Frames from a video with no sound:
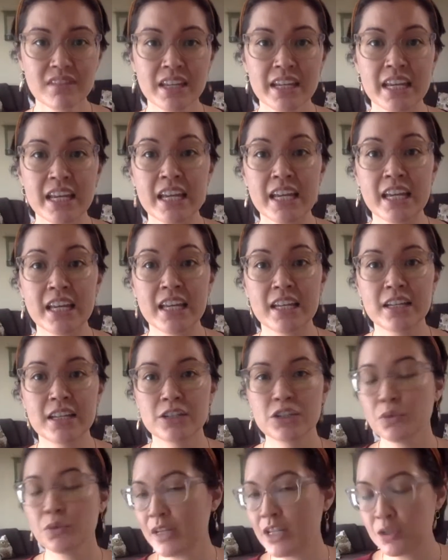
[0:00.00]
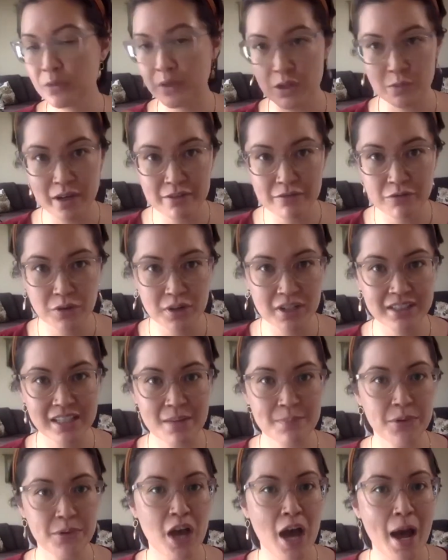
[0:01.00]
In 2021, for
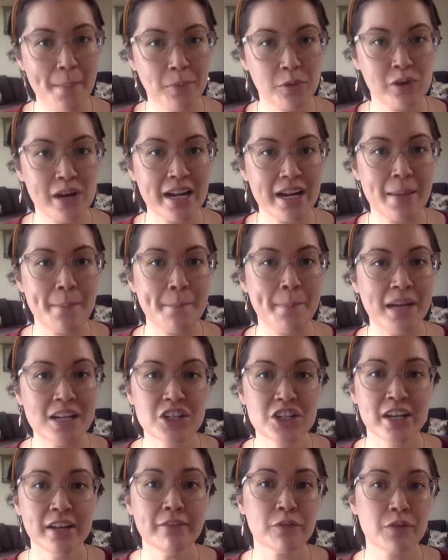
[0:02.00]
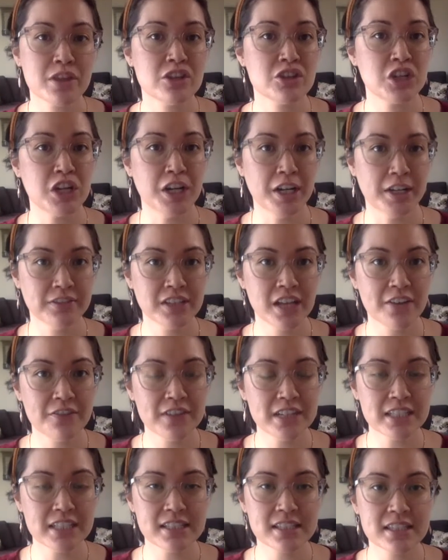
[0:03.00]
example, the operating budget for the sheriff's
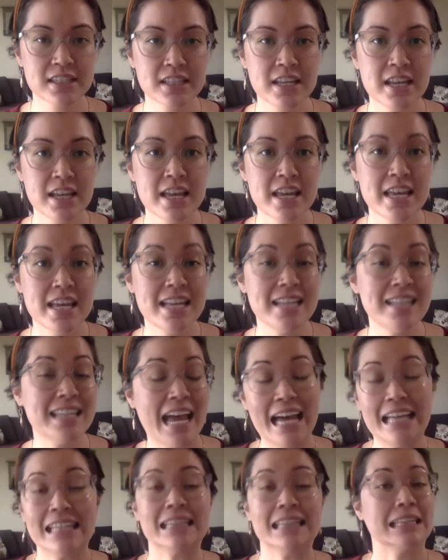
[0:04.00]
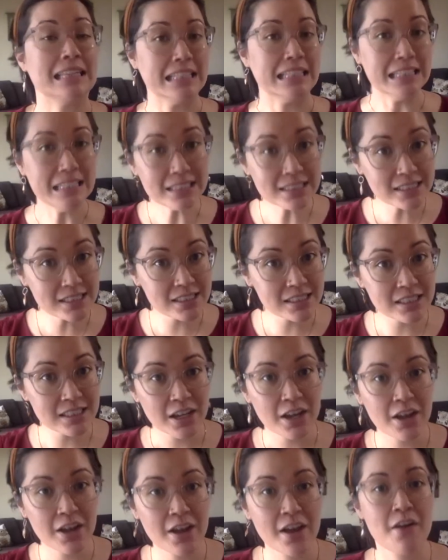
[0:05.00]
office is at least
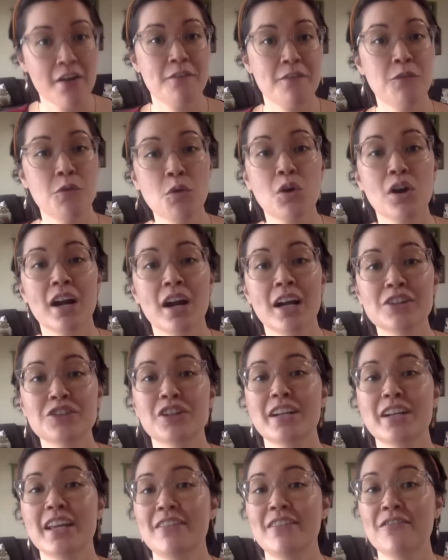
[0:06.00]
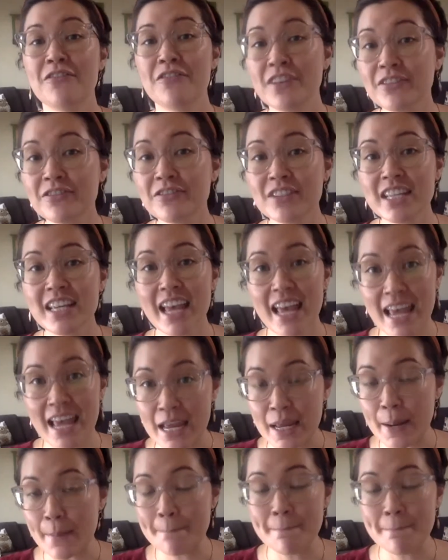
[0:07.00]
$458